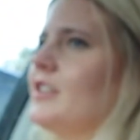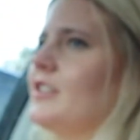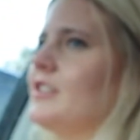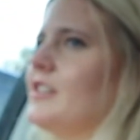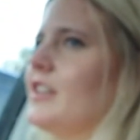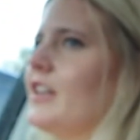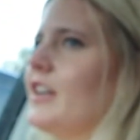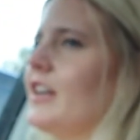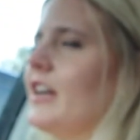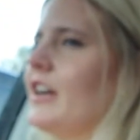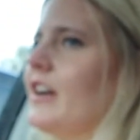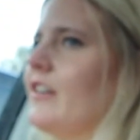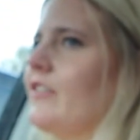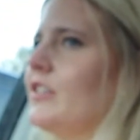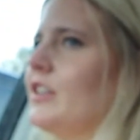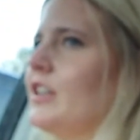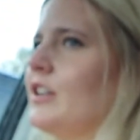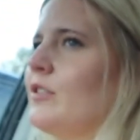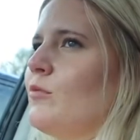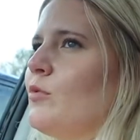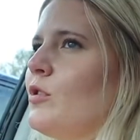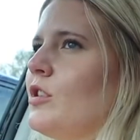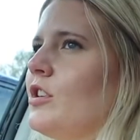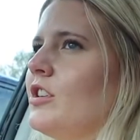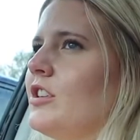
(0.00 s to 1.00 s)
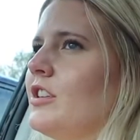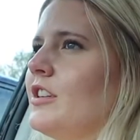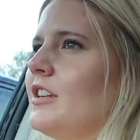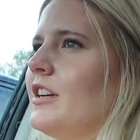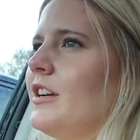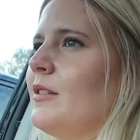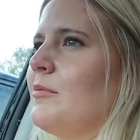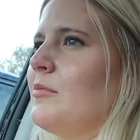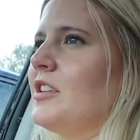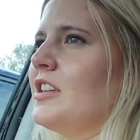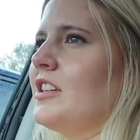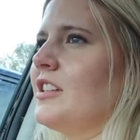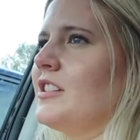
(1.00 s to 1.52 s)
because like I haven't had water
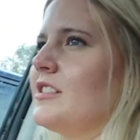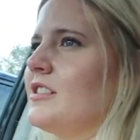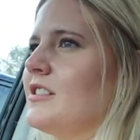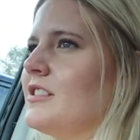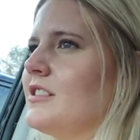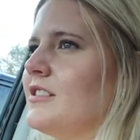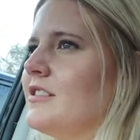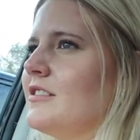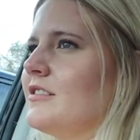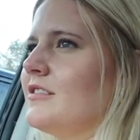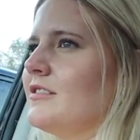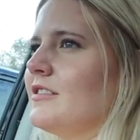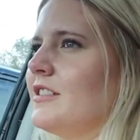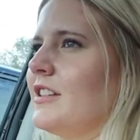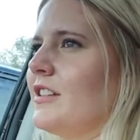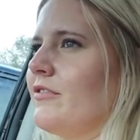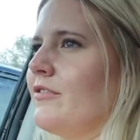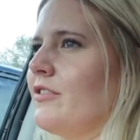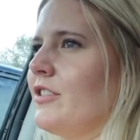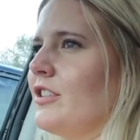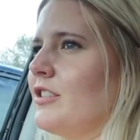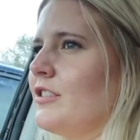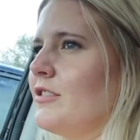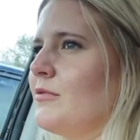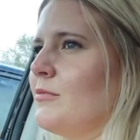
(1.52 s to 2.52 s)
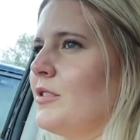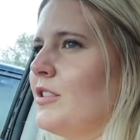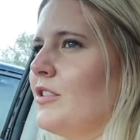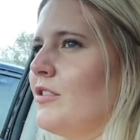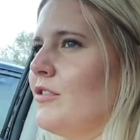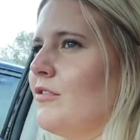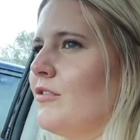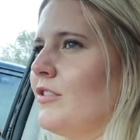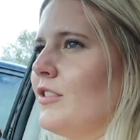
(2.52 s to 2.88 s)
today because they fucked me